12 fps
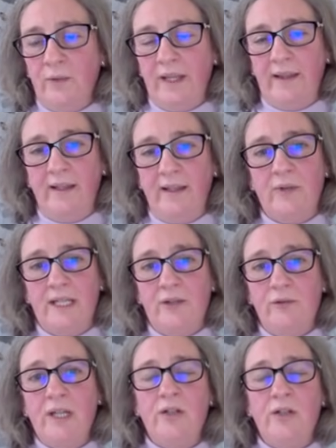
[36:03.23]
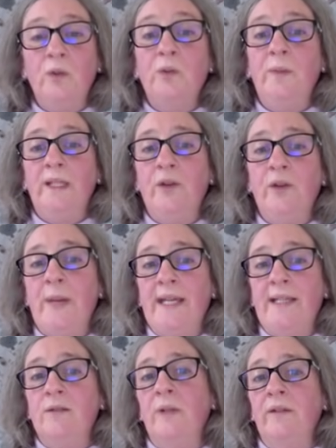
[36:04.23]
we think restriction would be the
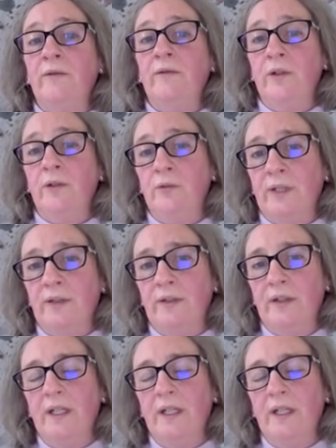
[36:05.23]
best way forward